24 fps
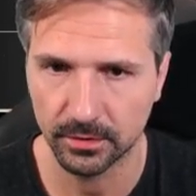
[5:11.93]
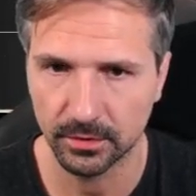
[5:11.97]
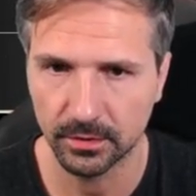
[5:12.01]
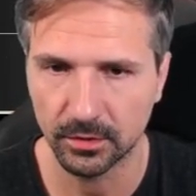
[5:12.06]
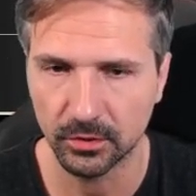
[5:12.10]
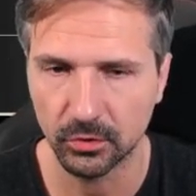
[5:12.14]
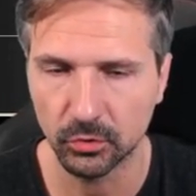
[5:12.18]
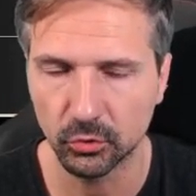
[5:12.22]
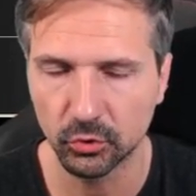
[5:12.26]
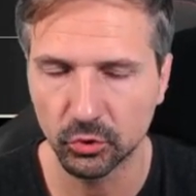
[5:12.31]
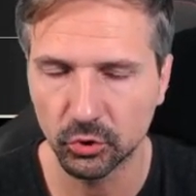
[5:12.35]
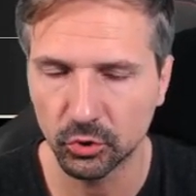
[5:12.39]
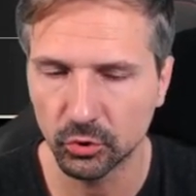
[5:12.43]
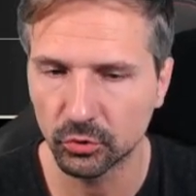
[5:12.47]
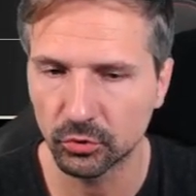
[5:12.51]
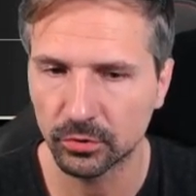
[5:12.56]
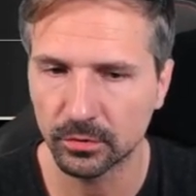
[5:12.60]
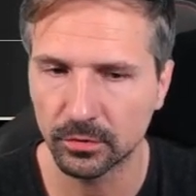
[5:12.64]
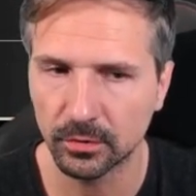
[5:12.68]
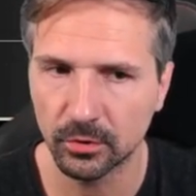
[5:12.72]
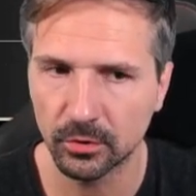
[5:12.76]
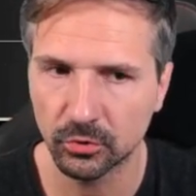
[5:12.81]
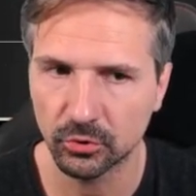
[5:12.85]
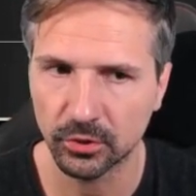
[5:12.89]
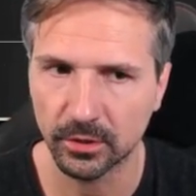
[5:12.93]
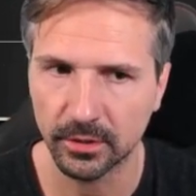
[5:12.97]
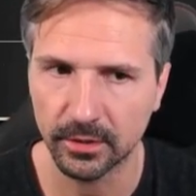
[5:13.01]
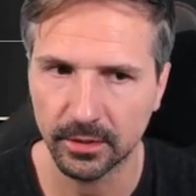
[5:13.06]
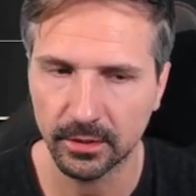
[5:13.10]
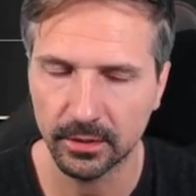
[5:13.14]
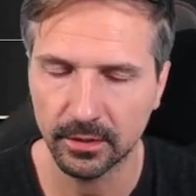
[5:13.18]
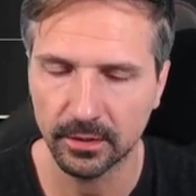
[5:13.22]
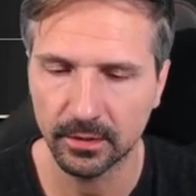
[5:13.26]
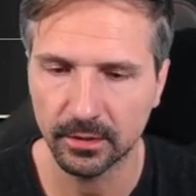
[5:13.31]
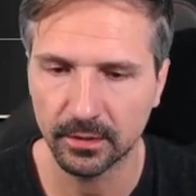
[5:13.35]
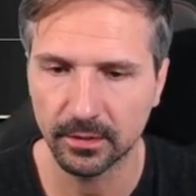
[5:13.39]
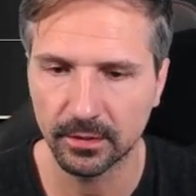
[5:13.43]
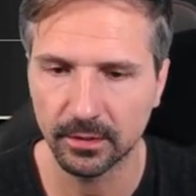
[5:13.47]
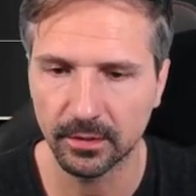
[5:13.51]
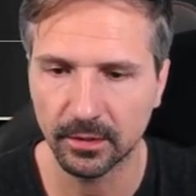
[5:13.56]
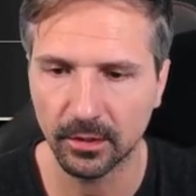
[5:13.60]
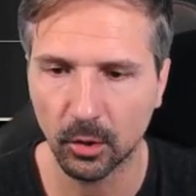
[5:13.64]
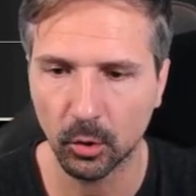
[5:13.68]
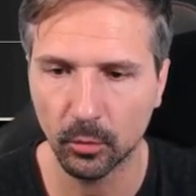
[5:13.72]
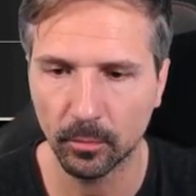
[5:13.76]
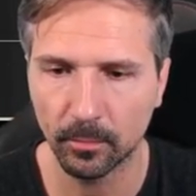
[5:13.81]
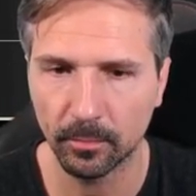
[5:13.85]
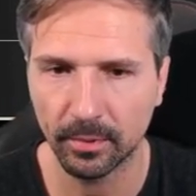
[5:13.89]
you usually
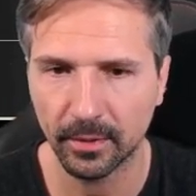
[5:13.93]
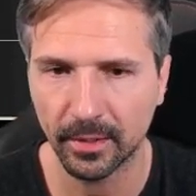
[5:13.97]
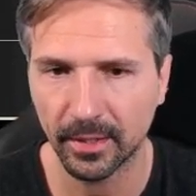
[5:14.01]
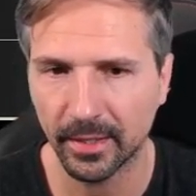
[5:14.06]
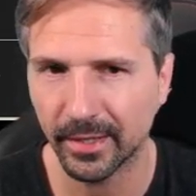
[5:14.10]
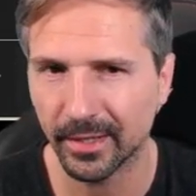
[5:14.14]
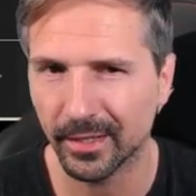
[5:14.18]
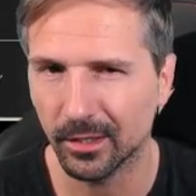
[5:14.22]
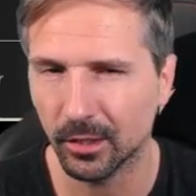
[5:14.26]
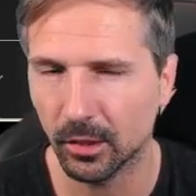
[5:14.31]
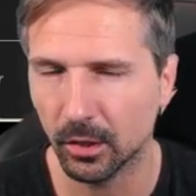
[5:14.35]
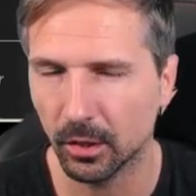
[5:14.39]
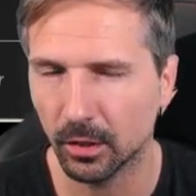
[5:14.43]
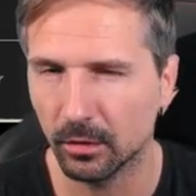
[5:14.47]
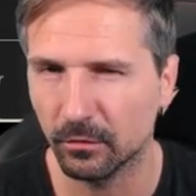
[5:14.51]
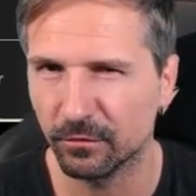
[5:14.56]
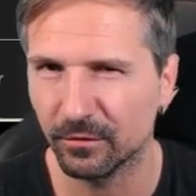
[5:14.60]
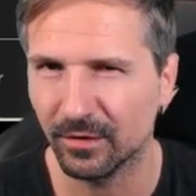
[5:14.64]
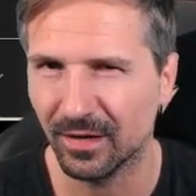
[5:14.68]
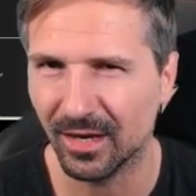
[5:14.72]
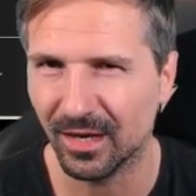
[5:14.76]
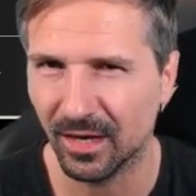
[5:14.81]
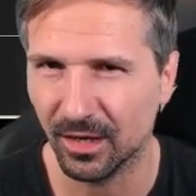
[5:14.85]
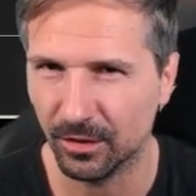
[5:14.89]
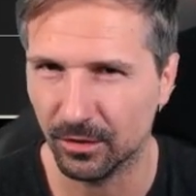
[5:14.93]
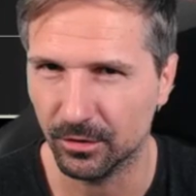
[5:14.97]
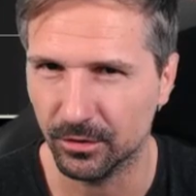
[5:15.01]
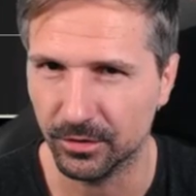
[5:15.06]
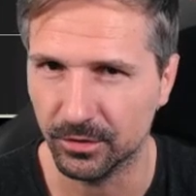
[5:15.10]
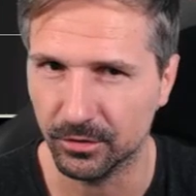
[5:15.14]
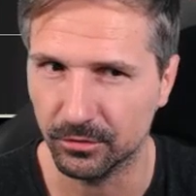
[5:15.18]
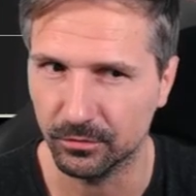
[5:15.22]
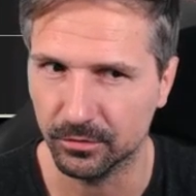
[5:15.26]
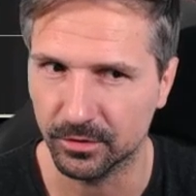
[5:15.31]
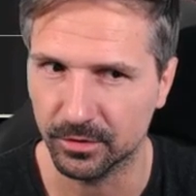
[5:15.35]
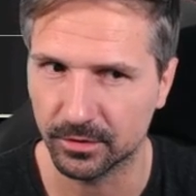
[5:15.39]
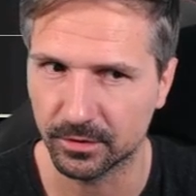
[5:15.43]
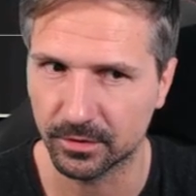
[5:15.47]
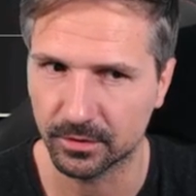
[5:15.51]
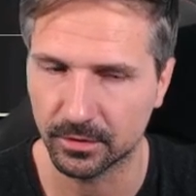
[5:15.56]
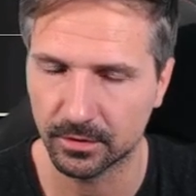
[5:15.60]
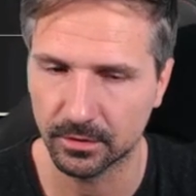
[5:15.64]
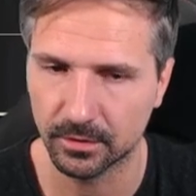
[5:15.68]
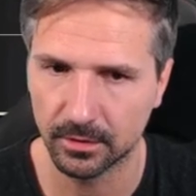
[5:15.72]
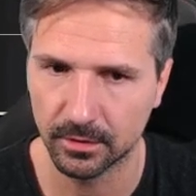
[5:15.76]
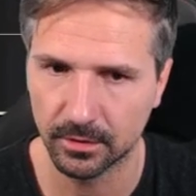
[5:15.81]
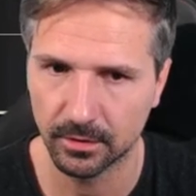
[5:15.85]
don't play a lot of other units.